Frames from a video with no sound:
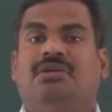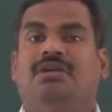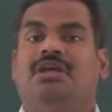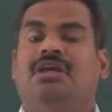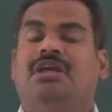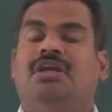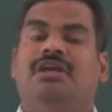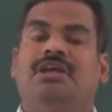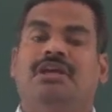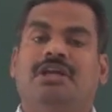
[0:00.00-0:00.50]

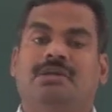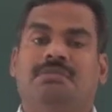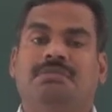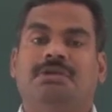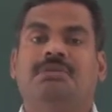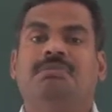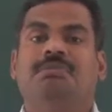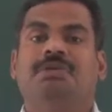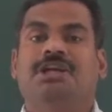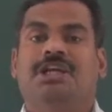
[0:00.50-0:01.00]
N-type
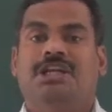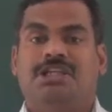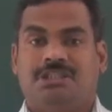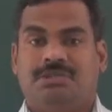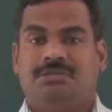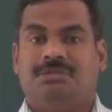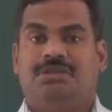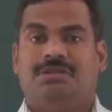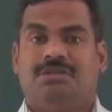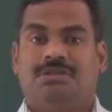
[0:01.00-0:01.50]
and P-type
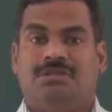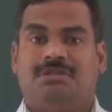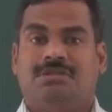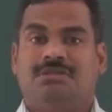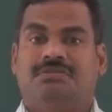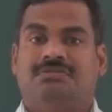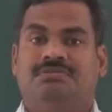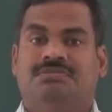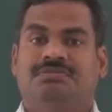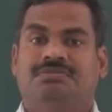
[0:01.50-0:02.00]

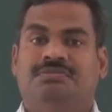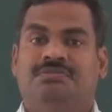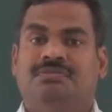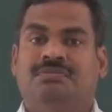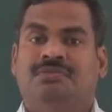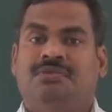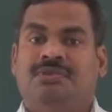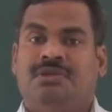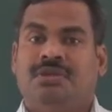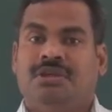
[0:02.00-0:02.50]
semiconductor.
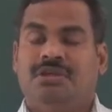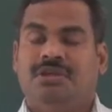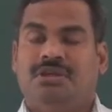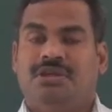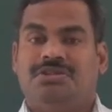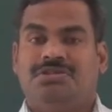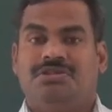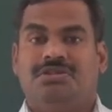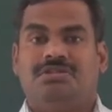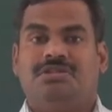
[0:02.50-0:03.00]
In
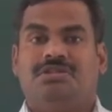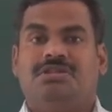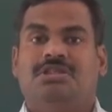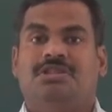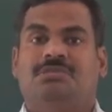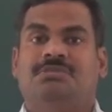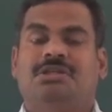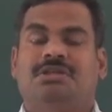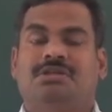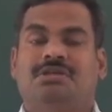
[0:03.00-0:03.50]
extrinsic
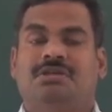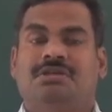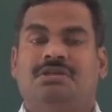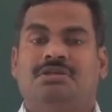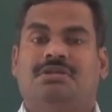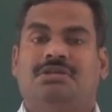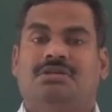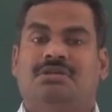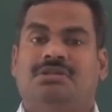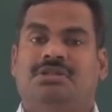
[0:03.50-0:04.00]

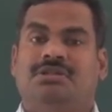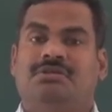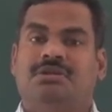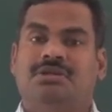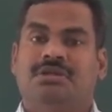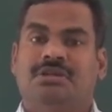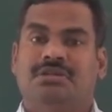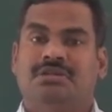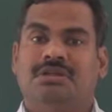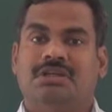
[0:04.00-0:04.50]
semiconductor, you
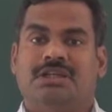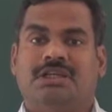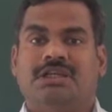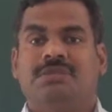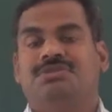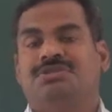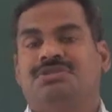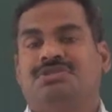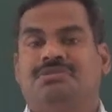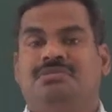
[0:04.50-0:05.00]
have done the
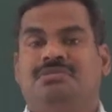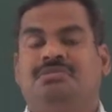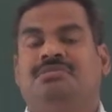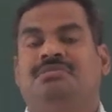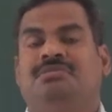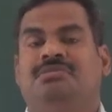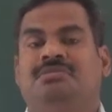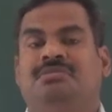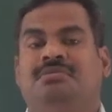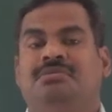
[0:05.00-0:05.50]
types,
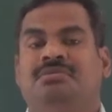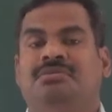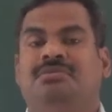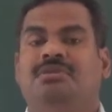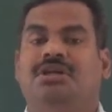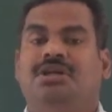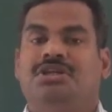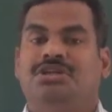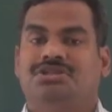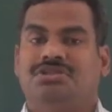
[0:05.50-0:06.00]

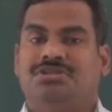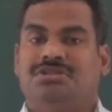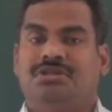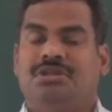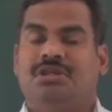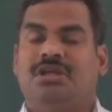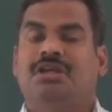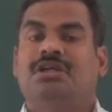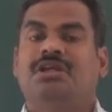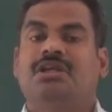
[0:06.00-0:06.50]
that
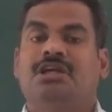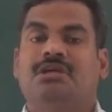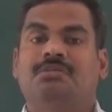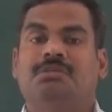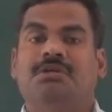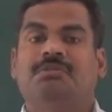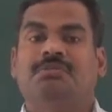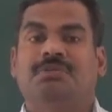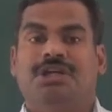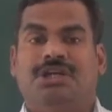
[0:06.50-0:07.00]
is N-type
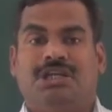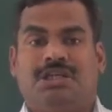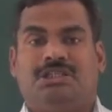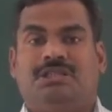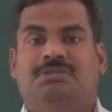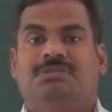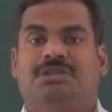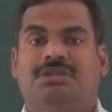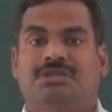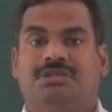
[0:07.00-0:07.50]
and P-type
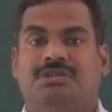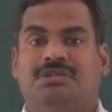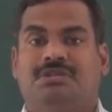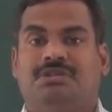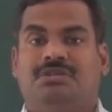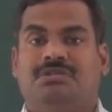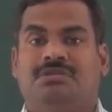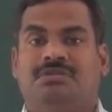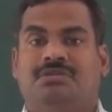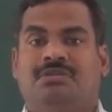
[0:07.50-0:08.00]

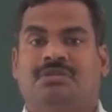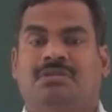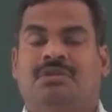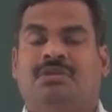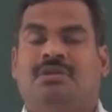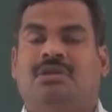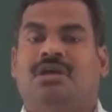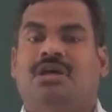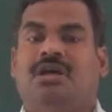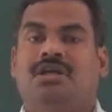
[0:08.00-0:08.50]
semiconductor.
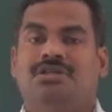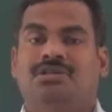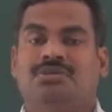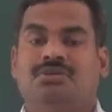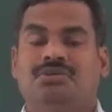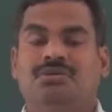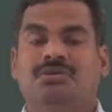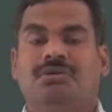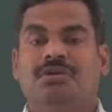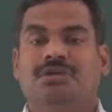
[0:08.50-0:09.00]
As you
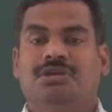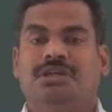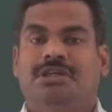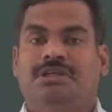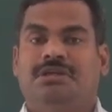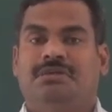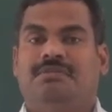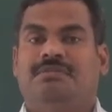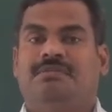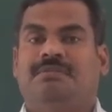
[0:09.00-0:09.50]
know
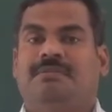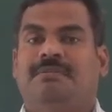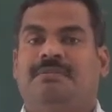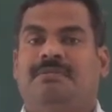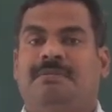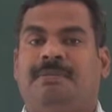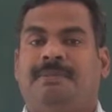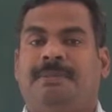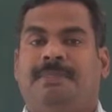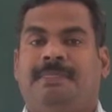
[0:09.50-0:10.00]
already,
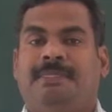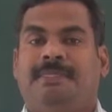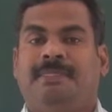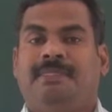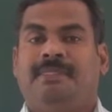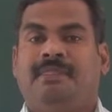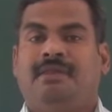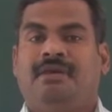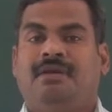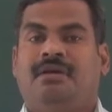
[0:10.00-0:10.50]

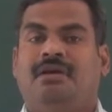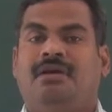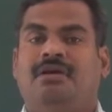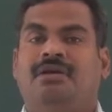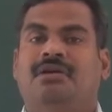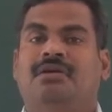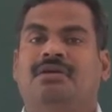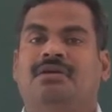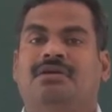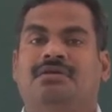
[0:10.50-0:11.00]

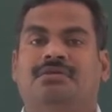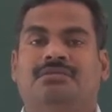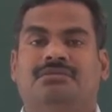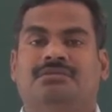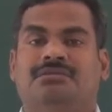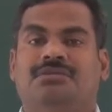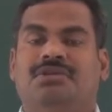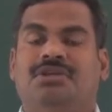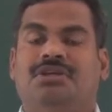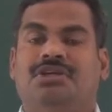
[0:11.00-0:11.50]
and
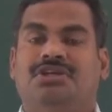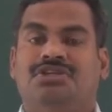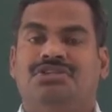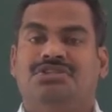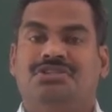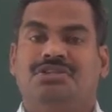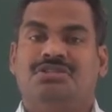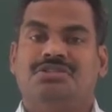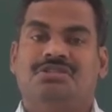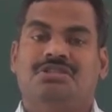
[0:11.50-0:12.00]

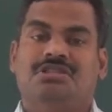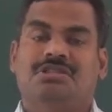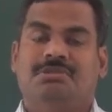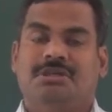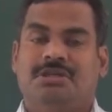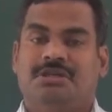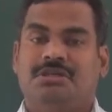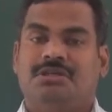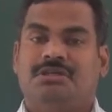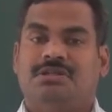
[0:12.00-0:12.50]
extrinsic
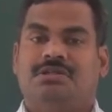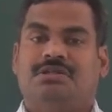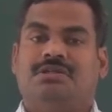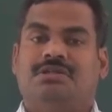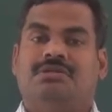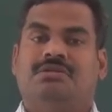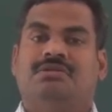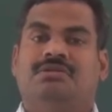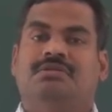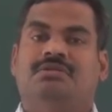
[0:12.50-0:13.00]

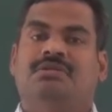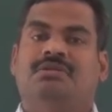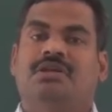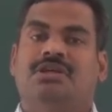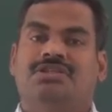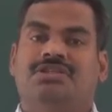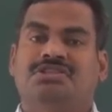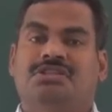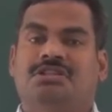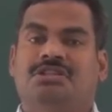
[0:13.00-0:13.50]
semiconductor,
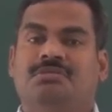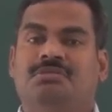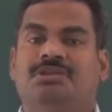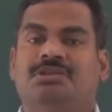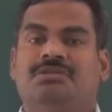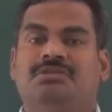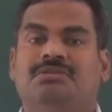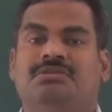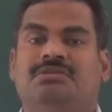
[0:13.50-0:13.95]
that is nothing but